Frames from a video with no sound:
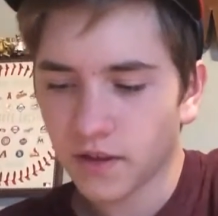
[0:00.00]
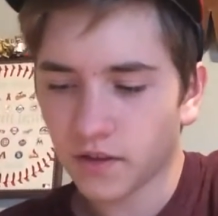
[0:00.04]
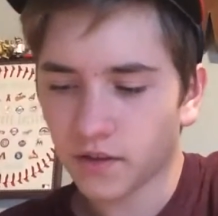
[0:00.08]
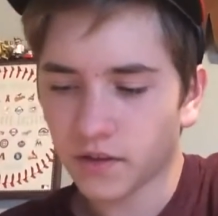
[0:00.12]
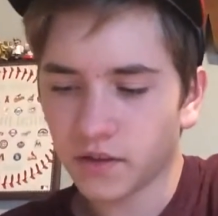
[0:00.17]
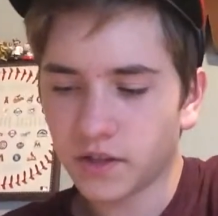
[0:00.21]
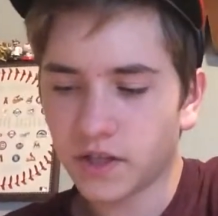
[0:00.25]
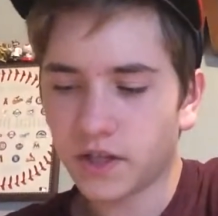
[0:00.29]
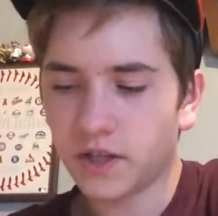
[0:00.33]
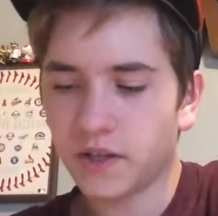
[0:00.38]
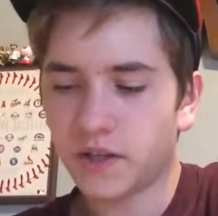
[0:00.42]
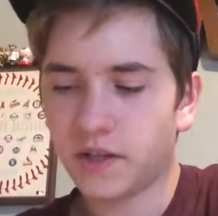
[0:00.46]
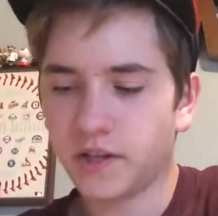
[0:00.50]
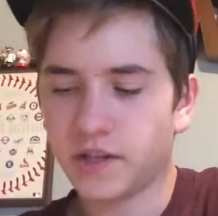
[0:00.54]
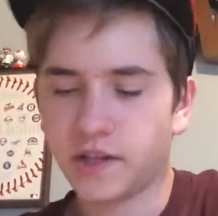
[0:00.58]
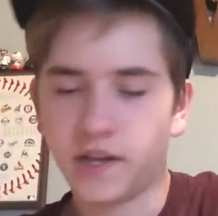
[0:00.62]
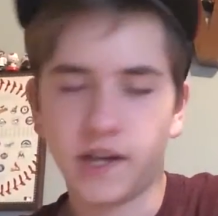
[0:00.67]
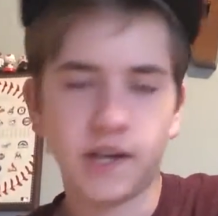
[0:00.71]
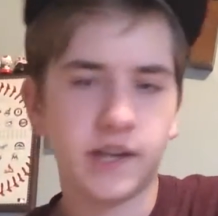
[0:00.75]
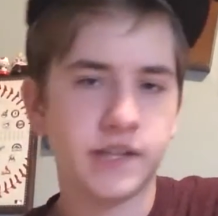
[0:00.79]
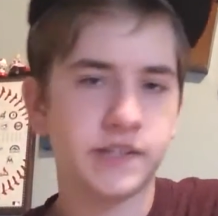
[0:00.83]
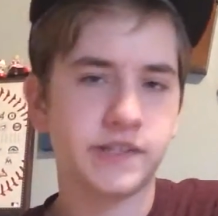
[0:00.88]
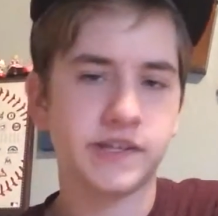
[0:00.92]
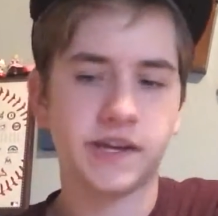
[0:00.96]
Lee,
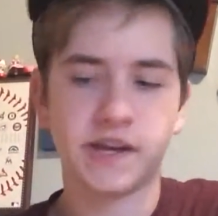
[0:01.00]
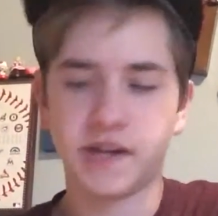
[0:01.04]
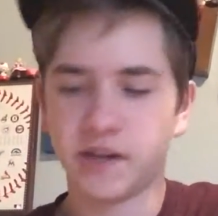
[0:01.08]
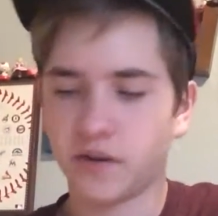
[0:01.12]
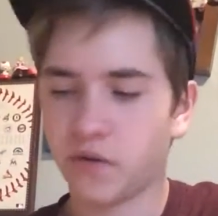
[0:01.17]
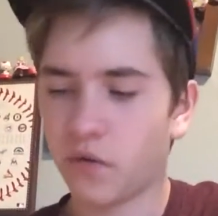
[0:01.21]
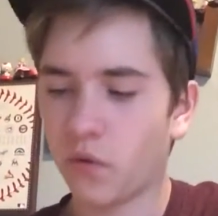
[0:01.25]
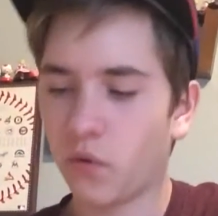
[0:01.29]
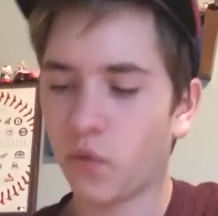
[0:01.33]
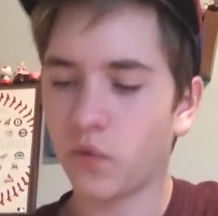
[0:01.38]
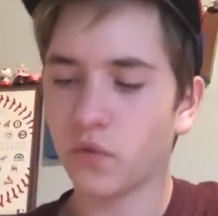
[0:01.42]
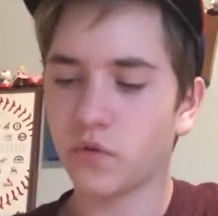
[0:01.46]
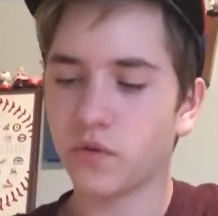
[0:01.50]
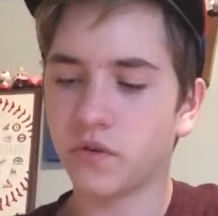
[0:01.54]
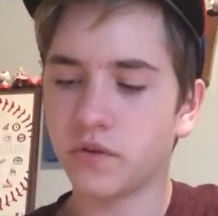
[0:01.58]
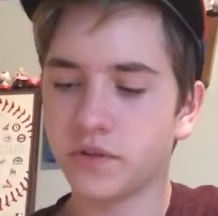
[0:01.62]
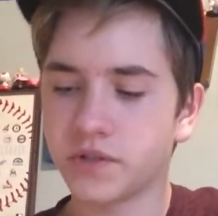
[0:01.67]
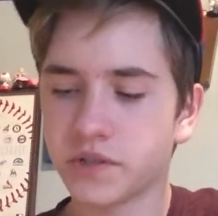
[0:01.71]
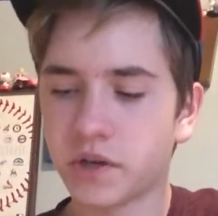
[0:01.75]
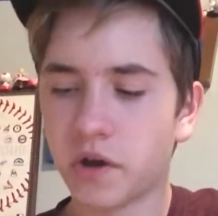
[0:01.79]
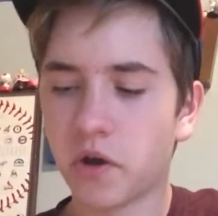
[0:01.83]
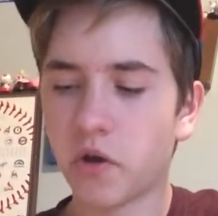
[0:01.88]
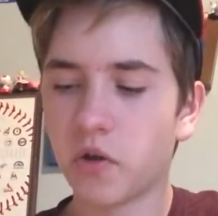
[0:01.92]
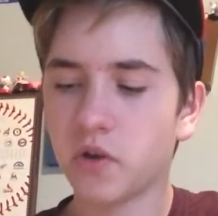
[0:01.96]
8
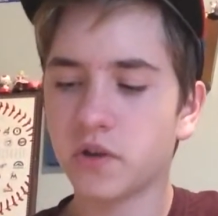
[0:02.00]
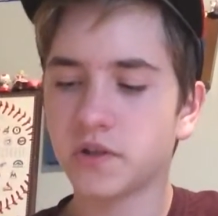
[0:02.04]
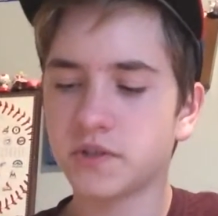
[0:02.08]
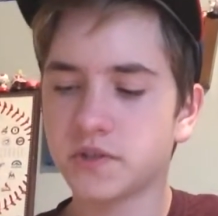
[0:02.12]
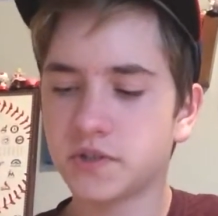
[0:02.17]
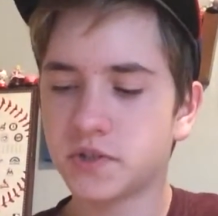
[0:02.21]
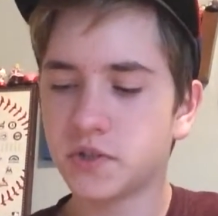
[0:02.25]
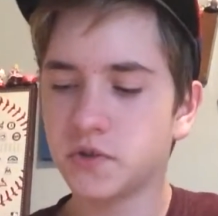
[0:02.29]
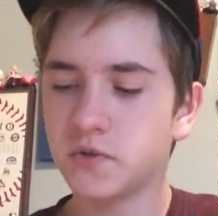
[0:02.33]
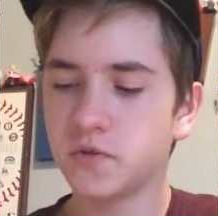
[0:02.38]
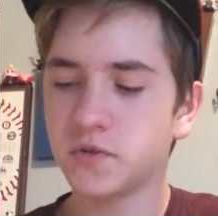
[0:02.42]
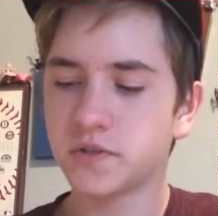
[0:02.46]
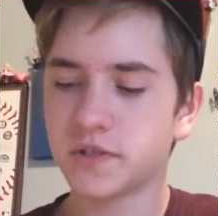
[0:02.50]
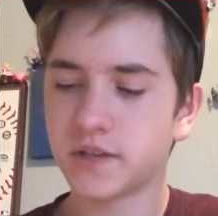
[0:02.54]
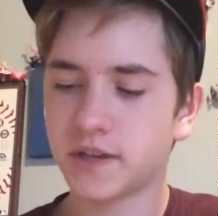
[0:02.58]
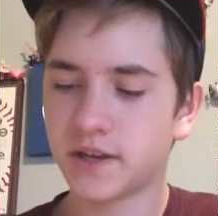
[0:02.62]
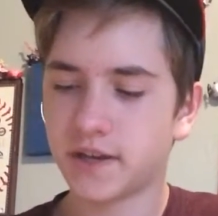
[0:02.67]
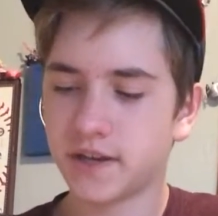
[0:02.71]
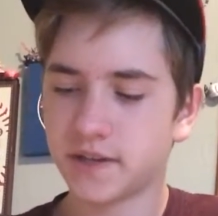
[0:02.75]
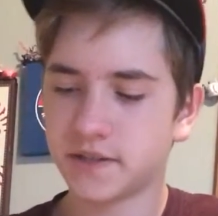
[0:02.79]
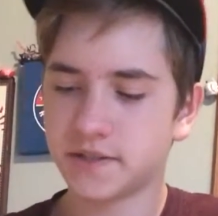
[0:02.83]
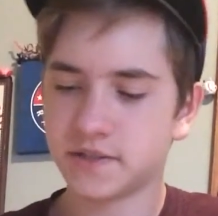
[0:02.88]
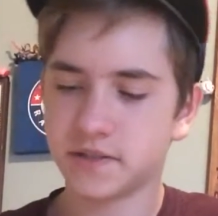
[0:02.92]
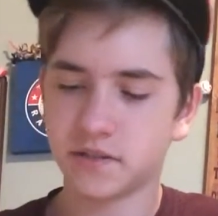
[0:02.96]
tackles, Collins, 2
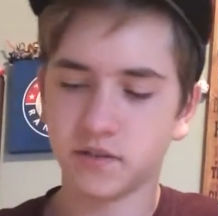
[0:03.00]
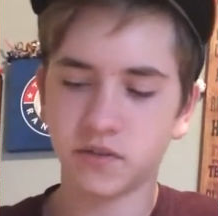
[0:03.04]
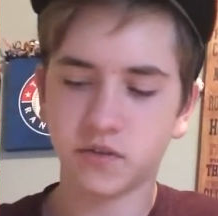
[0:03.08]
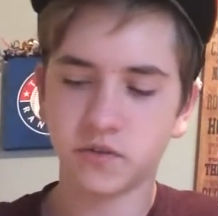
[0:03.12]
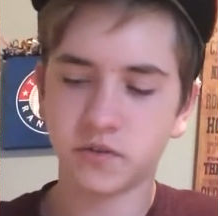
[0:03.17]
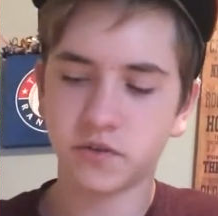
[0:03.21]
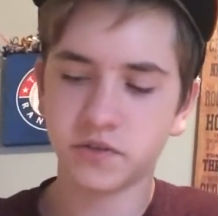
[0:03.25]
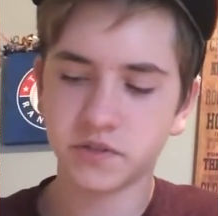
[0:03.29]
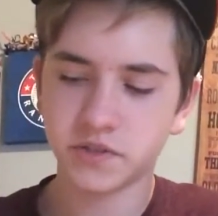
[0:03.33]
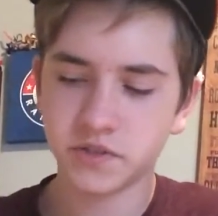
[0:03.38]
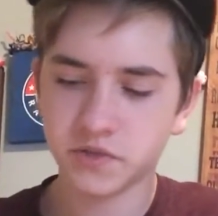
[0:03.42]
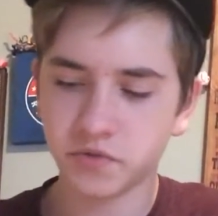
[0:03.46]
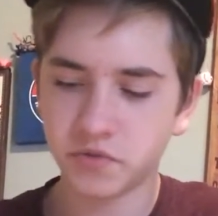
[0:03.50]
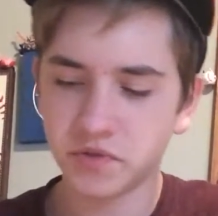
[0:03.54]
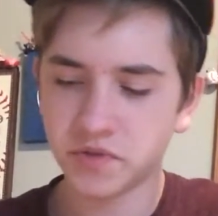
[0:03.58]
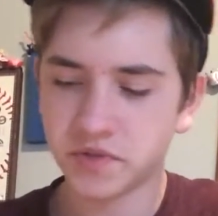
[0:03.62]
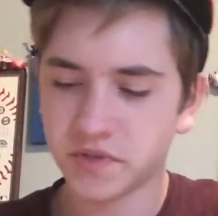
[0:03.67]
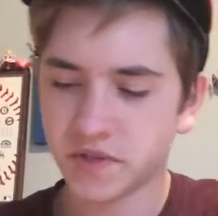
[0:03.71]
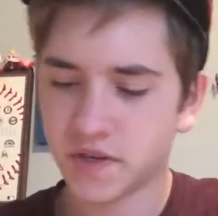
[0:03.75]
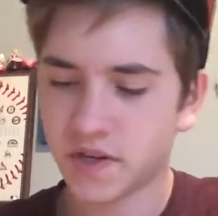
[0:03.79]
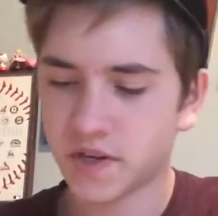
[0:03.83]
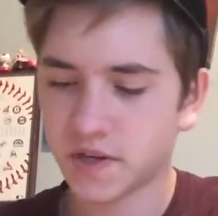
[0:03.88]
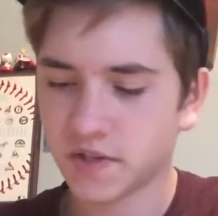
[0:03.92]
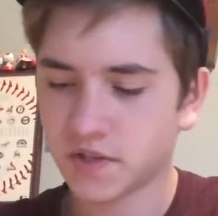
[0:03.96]
sacks, Lawrence, 3
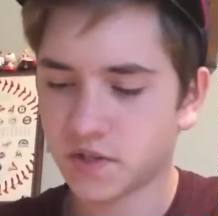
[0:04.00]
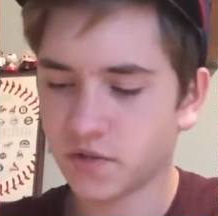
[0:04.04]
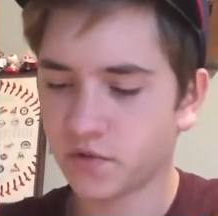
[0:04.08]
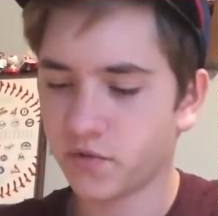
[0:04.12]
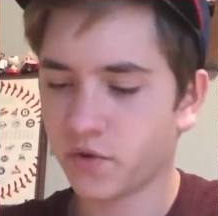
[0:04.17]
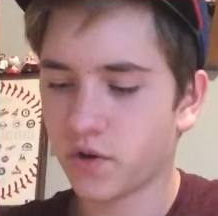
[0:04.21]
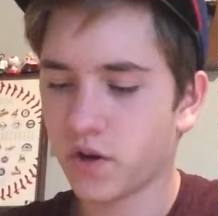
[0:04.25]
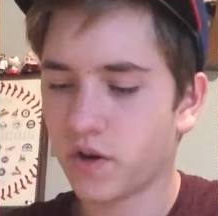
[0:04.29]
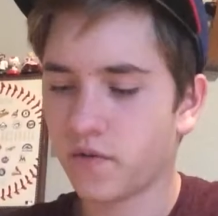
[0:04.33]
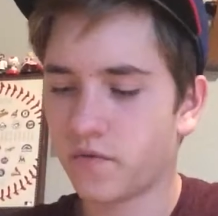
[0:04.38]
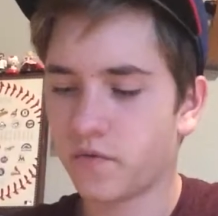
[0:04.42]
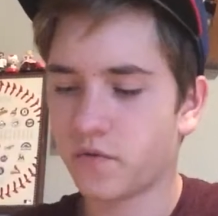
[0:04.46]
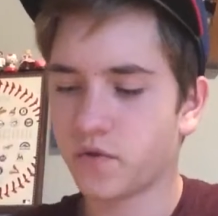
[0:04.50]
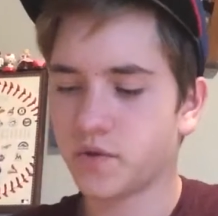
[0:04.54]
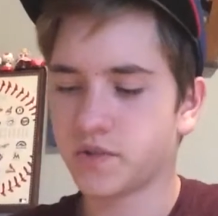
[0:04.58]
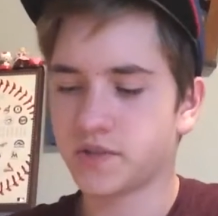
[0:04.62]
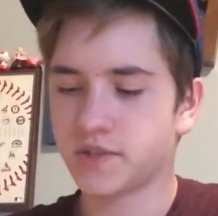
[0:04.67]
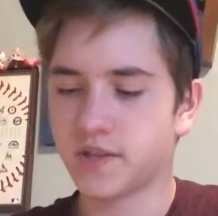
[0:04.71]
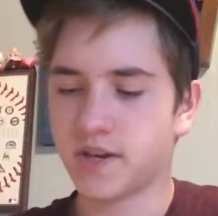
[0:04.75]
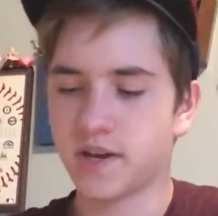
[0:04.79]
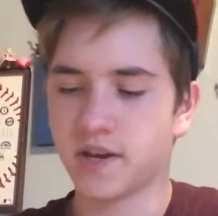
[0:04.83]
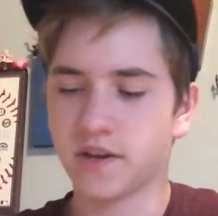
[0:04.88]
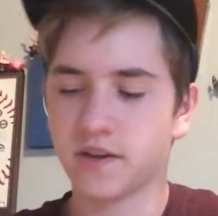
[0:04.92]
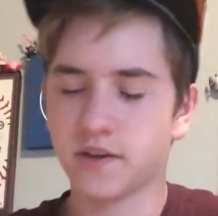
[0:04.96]
sacks, and Crawford, a
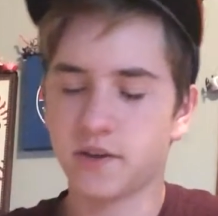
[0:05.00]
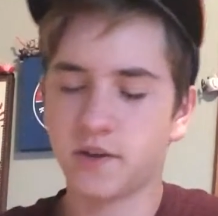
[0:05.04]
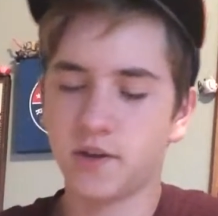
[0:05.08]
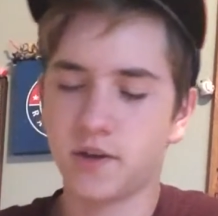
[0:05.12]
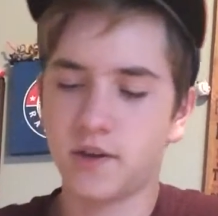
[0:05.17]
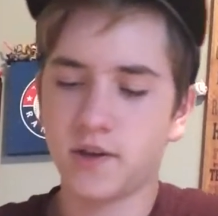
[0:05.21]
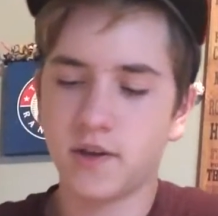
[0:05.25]
sack.